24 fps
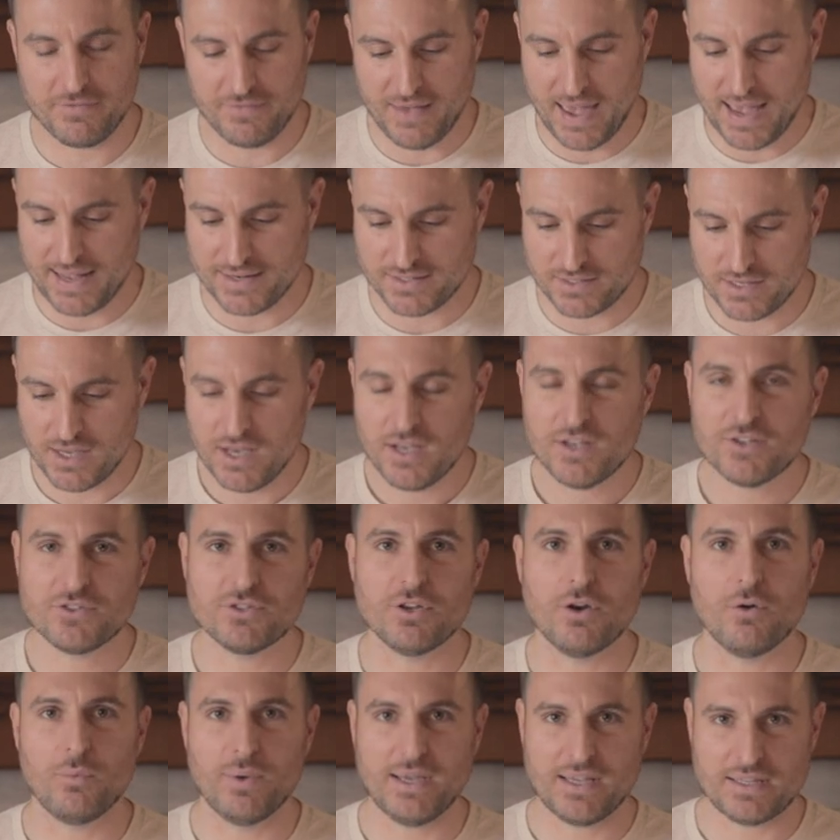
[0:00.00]
fat.
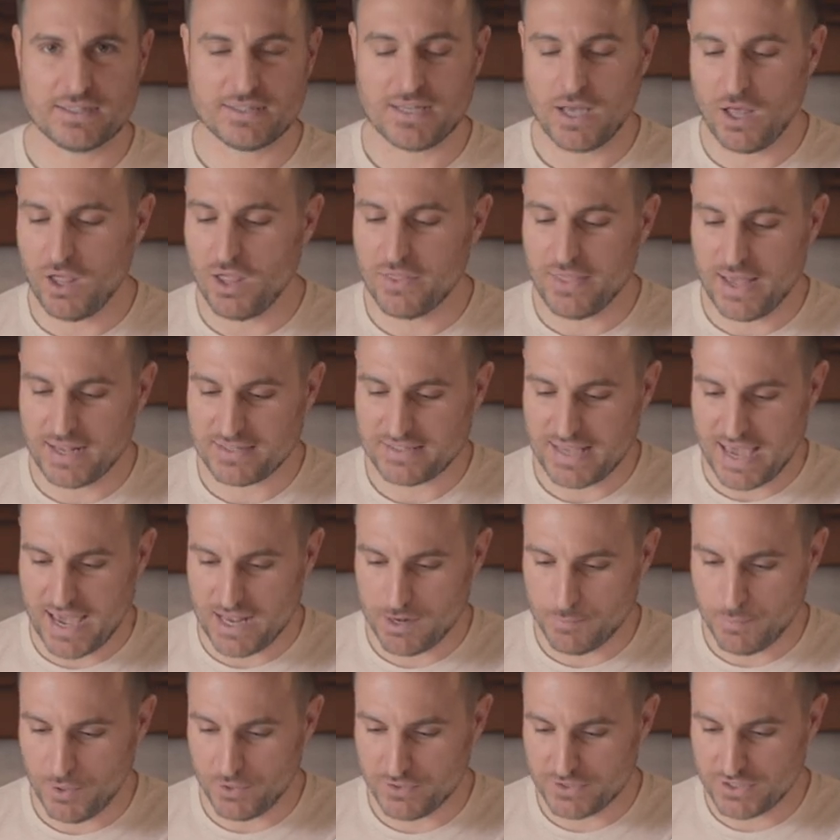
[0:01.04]
So we can tell that's
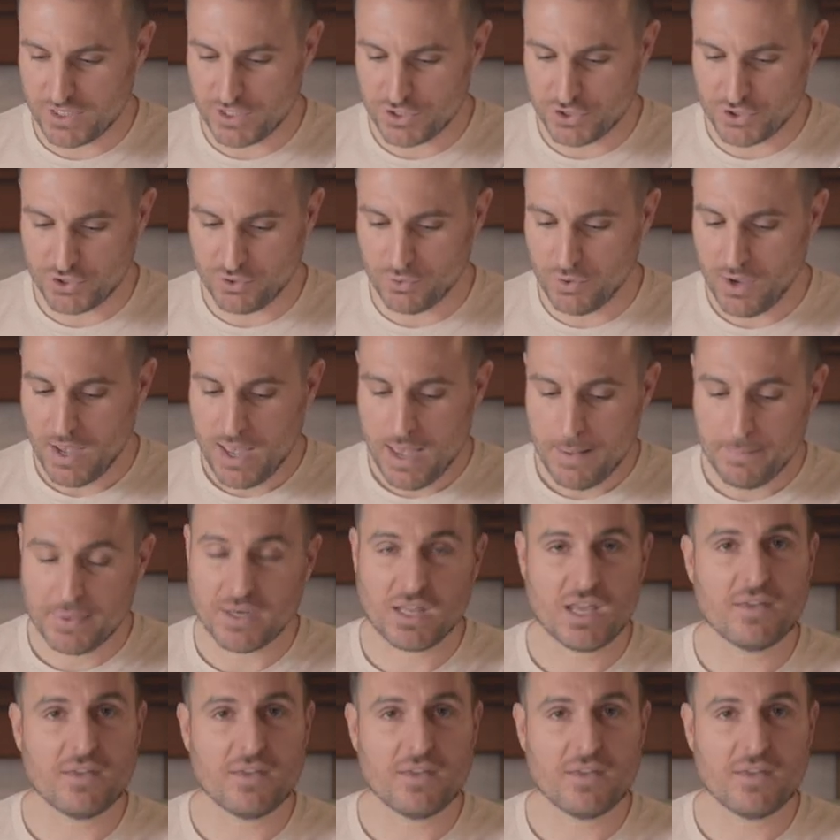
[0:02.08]
adipose tissue. But